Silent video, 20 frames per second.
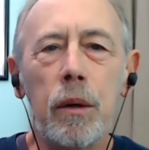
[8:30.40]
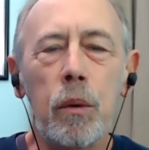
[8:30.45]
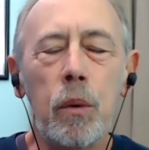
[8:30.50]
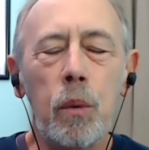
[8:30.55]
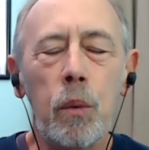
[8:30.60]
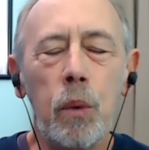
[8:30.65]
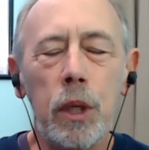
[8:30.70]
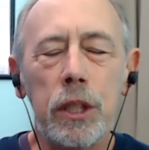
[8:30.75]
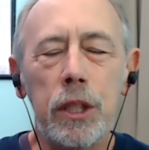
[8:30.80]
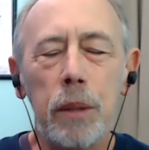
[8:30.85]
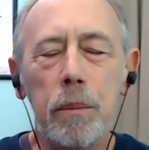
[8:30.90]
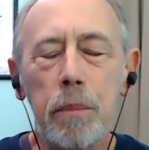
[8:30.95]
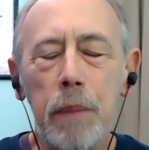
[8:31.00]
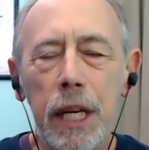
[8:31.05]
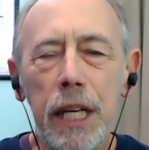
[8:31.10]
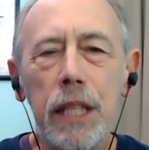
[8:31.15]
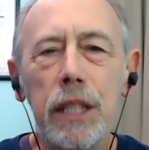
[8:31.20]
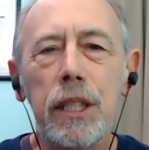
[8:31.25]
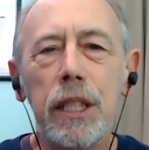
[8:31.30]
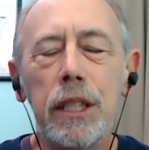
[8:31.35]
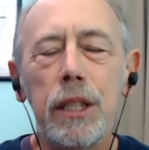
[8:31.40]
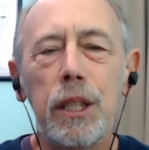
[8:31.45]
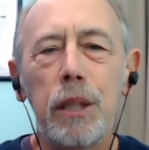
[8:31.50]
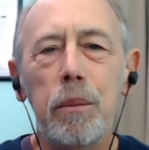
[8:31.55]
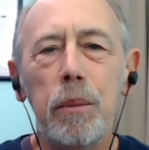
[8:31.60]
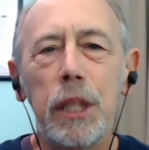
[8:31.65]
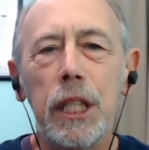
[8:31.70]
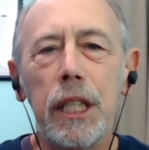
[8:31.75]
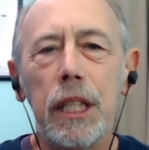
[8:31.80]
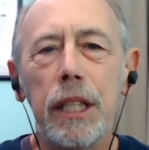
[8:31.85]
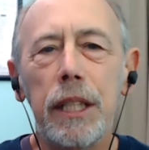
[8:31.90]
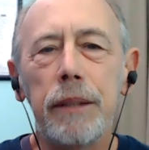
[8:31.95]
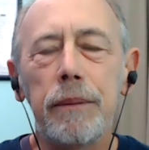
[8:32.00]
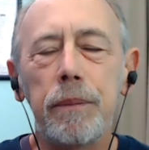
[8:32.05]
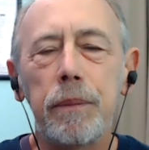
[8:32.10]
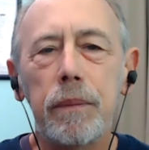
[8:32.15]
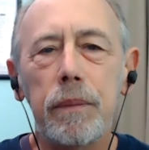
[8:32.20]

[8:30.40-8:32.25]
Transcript: what's amazing to me,